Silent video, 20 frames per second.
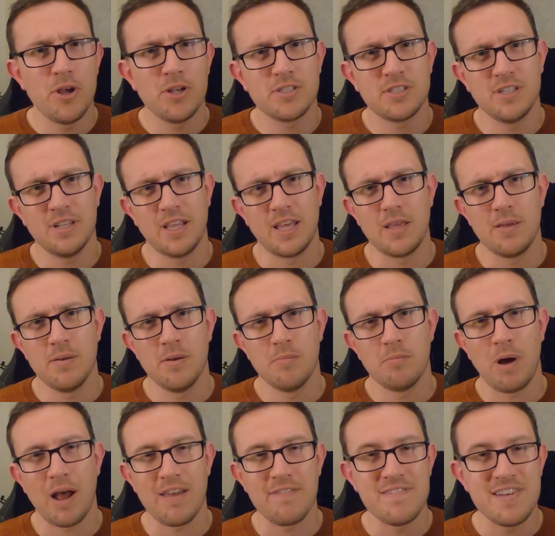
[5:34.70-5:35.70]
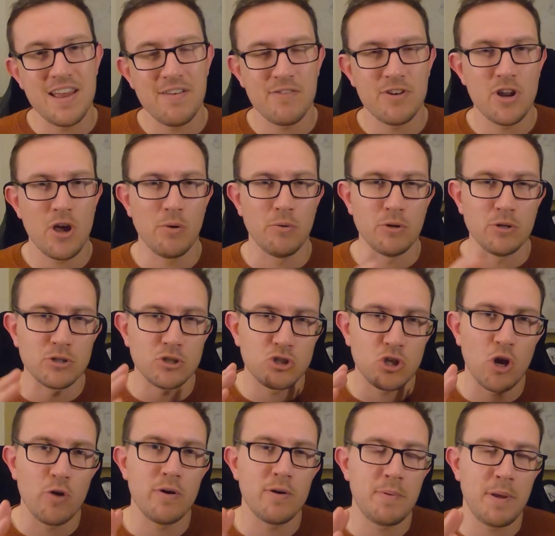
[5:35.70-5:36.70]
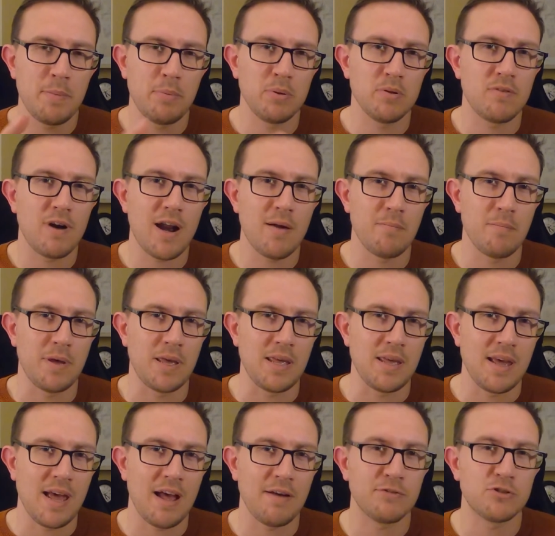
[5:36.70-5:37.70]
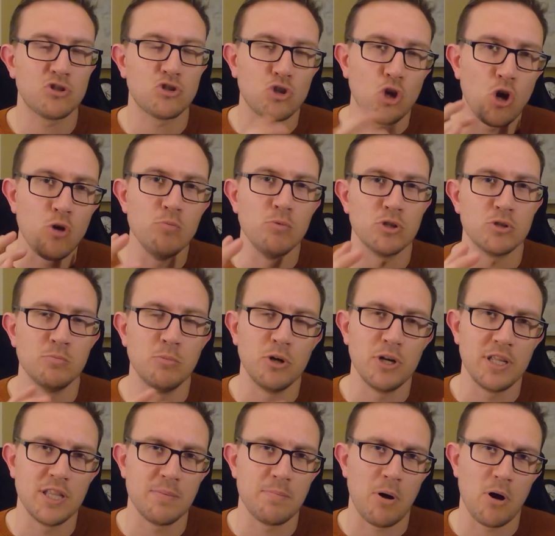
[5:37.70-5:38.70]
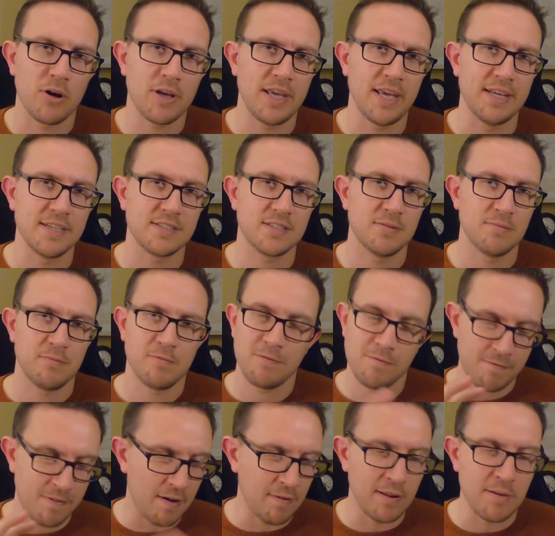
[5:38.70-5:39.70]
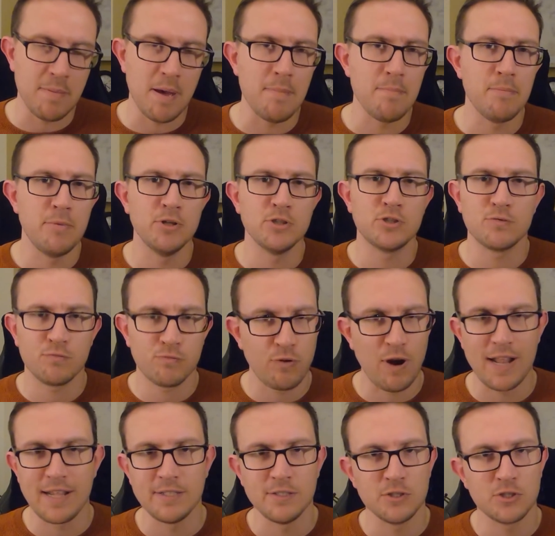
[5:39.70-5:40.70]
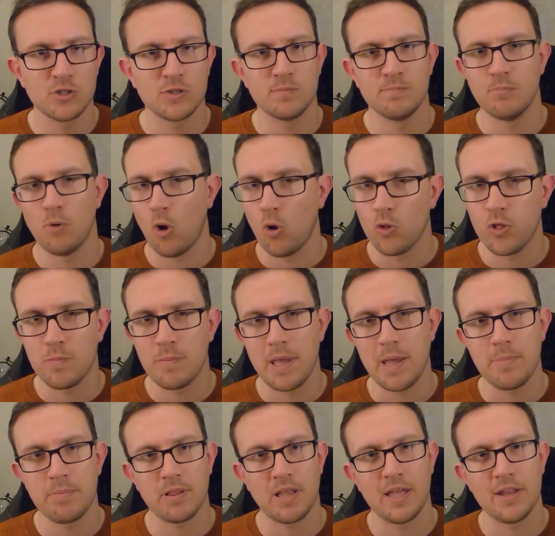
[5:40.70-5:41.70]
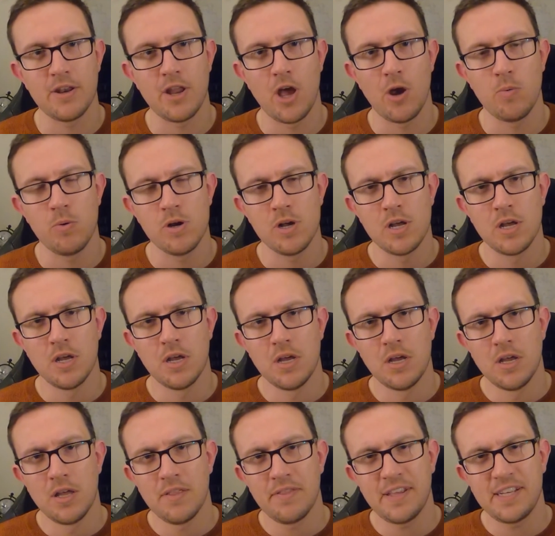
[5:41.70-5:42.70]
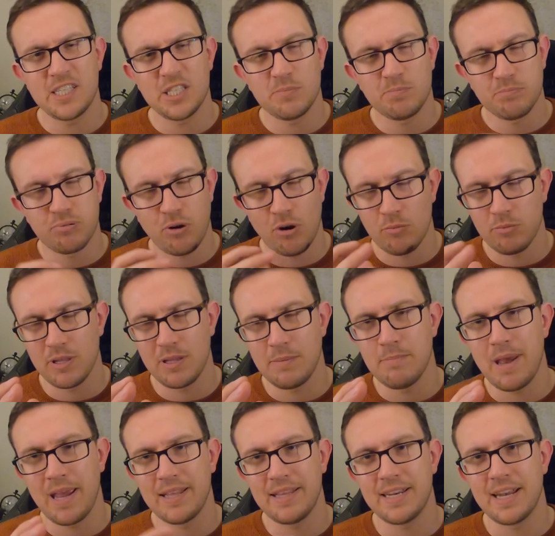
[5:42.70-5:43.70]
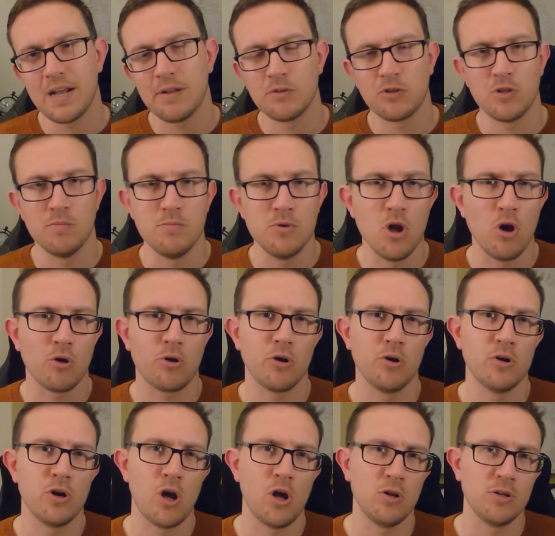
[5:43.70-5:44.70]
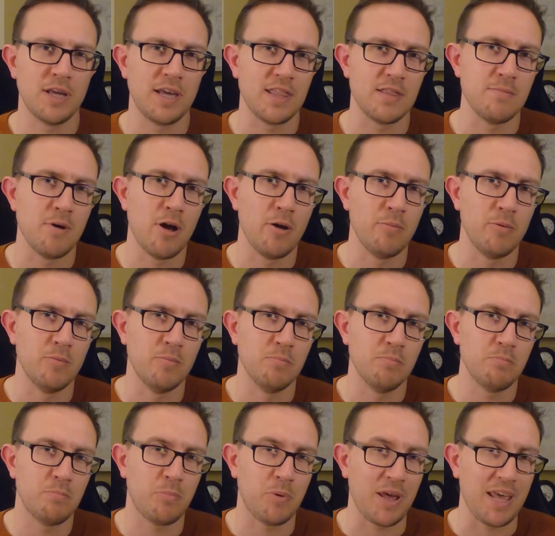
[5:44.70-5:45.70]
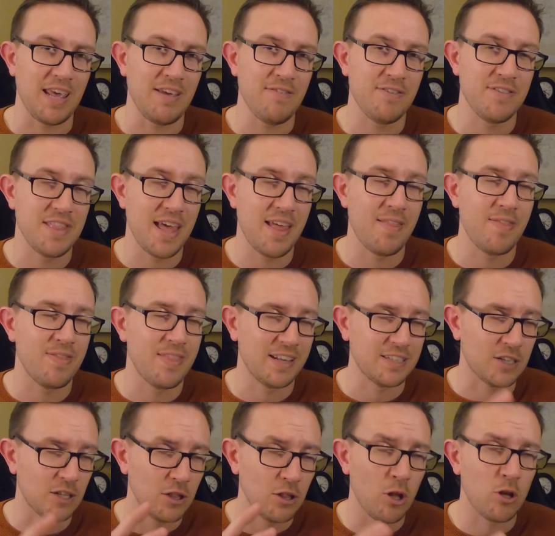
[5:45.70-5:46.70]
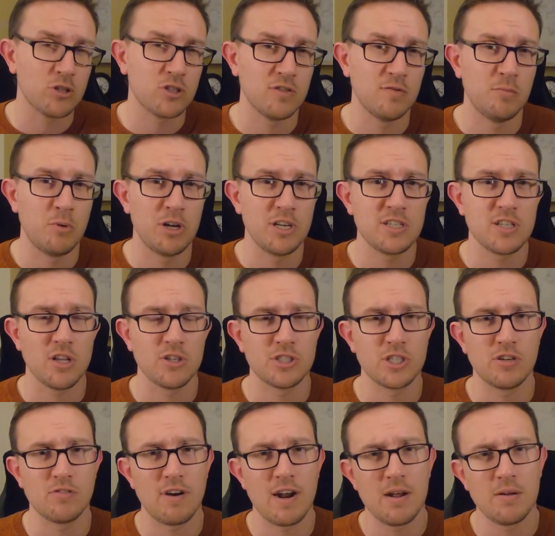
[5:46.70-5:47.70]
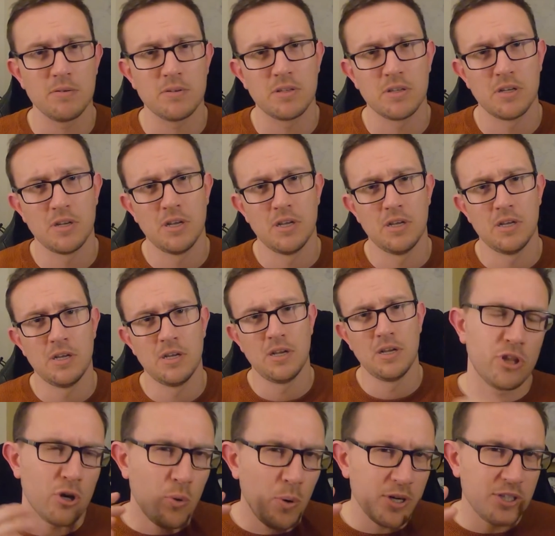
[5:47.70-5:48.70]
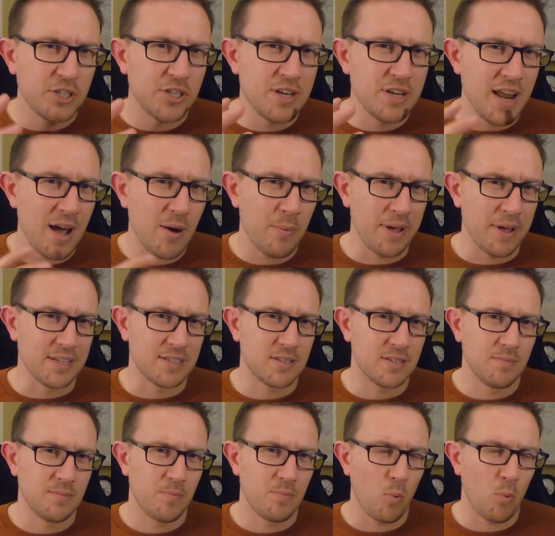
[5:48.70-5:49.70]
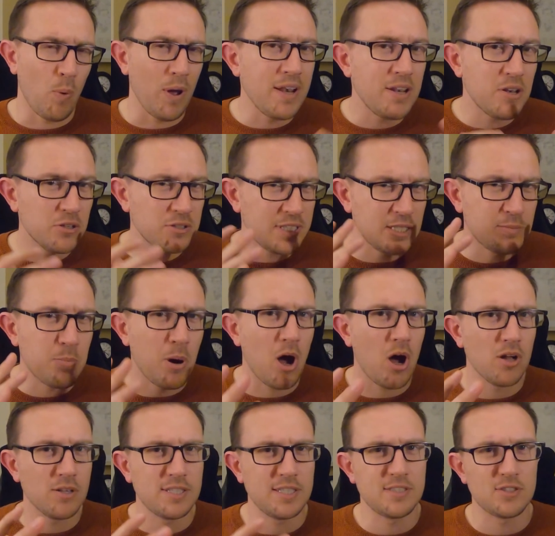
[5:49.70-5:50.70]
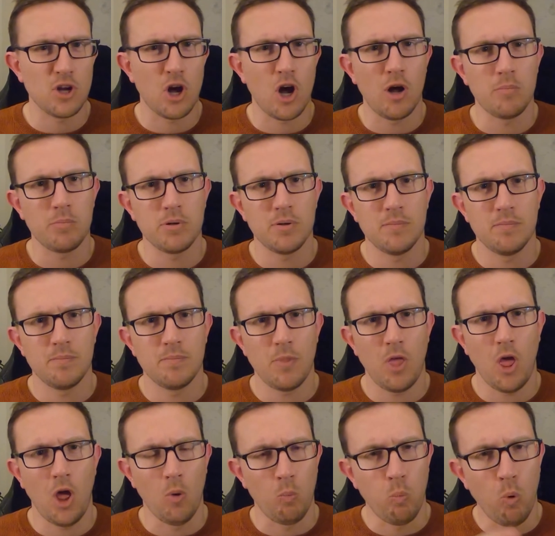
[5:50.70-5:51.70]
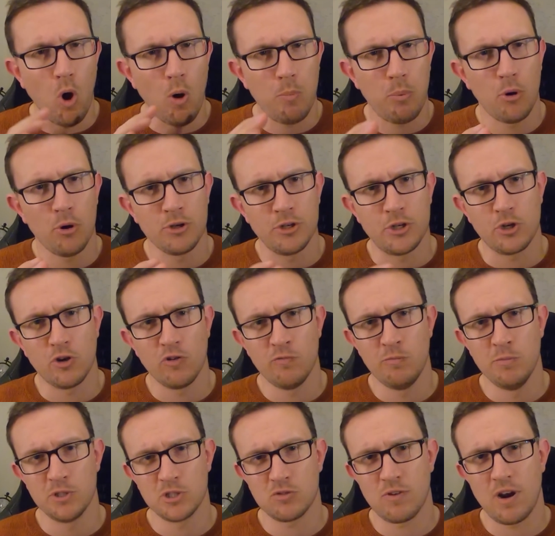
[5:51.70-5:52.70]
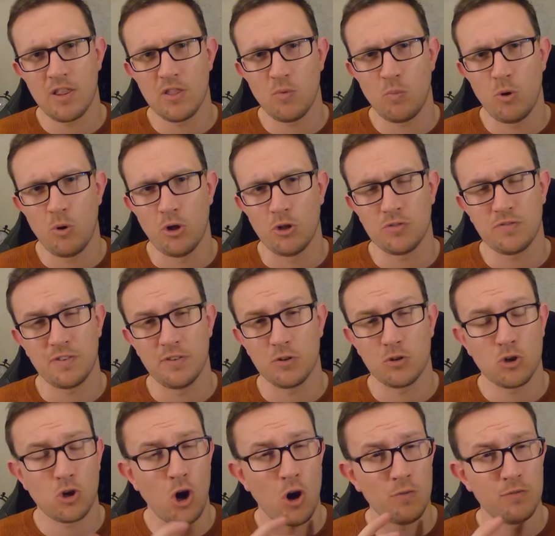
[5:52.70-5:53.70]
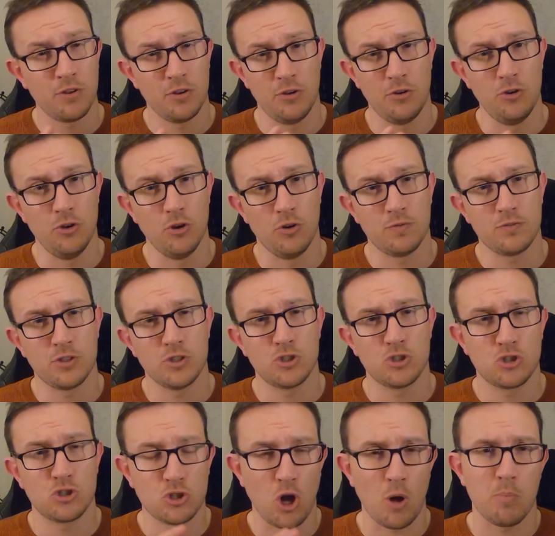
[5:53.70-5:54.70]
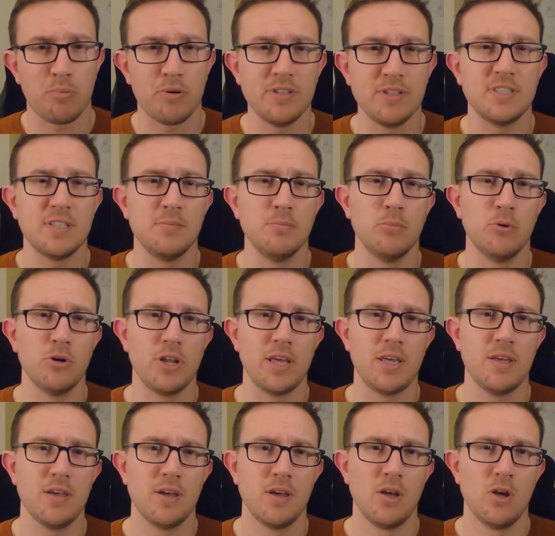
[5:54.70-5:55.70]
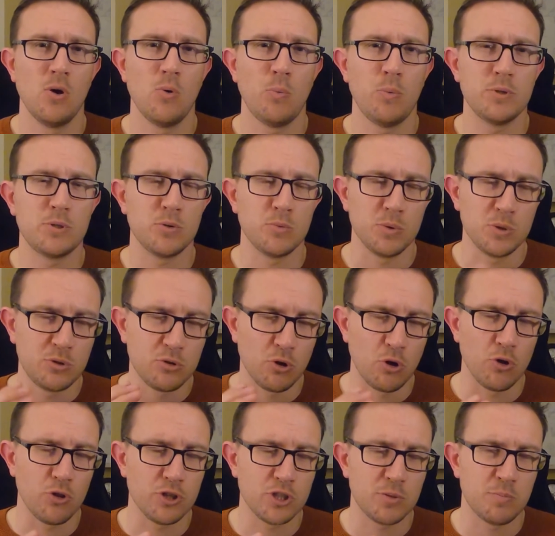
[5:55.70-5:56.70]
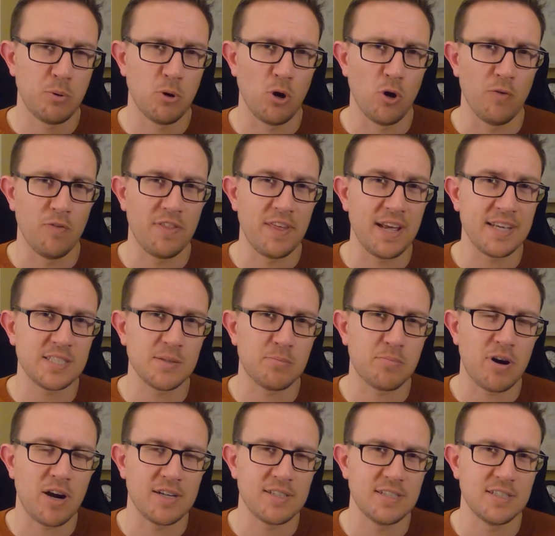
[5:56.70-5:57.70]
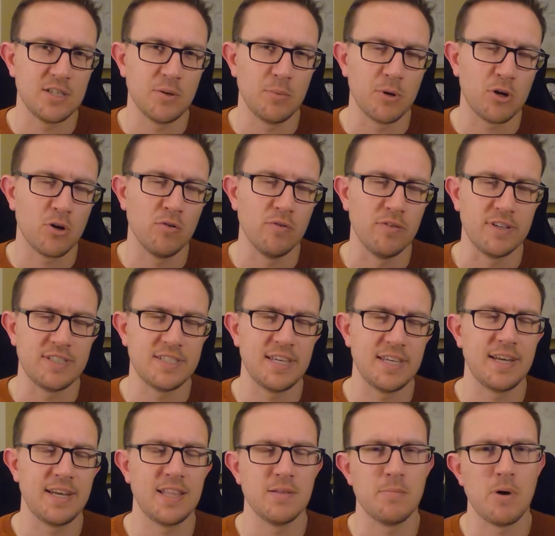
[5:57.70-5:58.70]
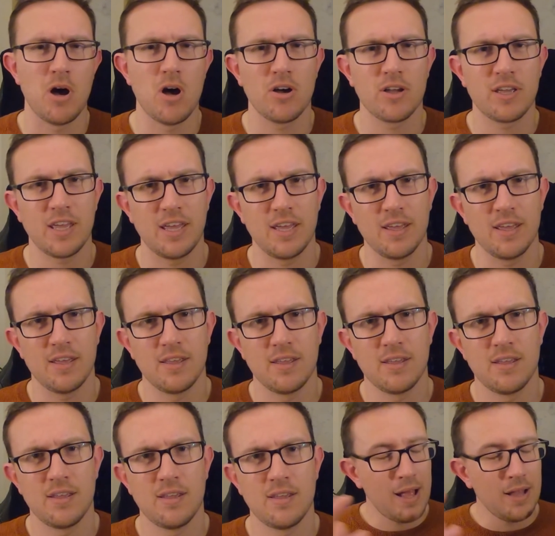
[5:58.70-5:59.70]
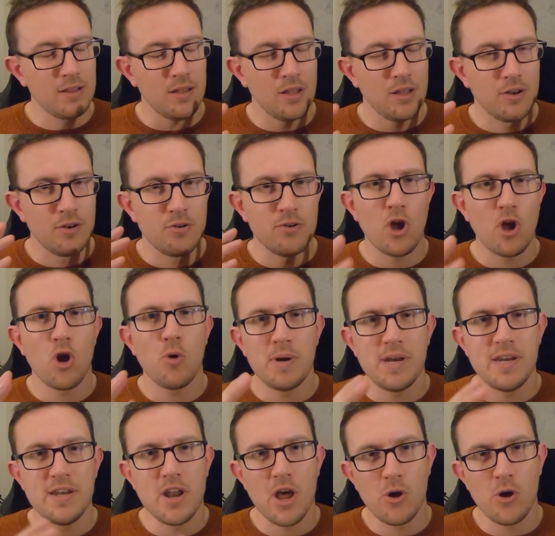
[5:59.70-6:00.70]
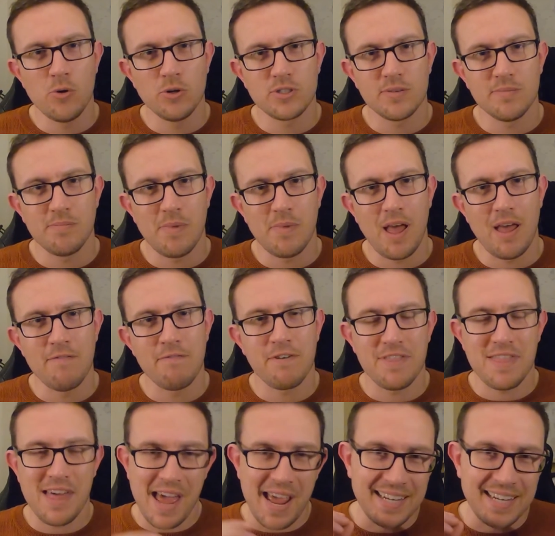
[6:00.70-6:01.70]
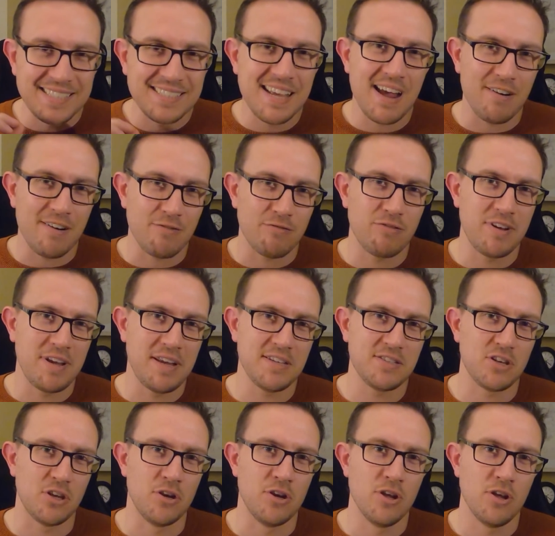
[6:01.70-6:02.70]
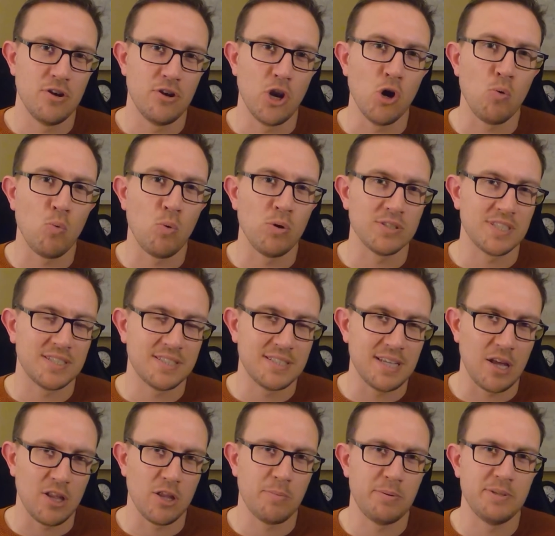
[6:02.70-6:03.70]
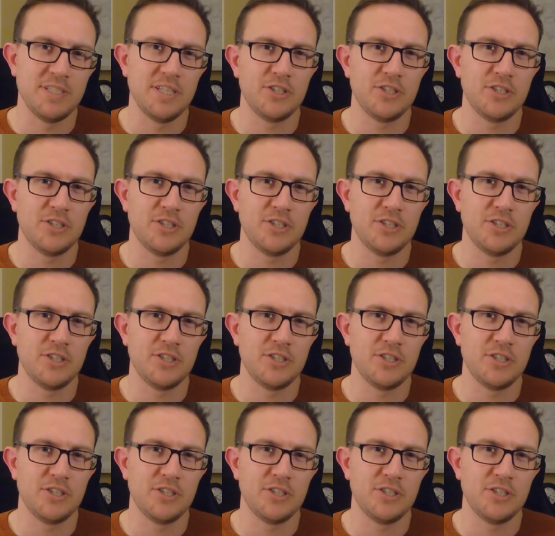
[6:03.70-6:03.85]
personally, but I've never known so many people around me have so much money in their pockets. Family members, friends, other people I know. This is probably mainly down to them not going on holiday at the moment, but even then, there's a lot of money sloshing around. So the question now is, when does this party stop? At what point do governments around the world feel confident enough to stop printing money, which will withdraw the support for the asset prices that we're currently seeing in the market? Well, nobody knows, and for that exact reason, no one wants to sell the